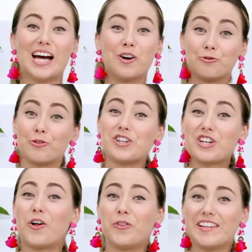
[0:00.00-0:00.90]
A fresh,
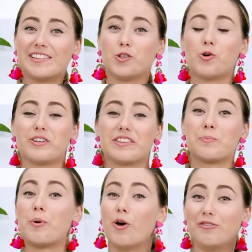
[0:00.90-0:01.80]
healthy slaw is the
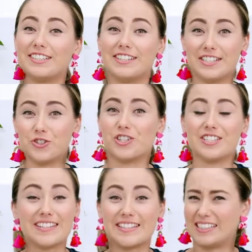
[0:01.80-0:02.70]
perfect addition to this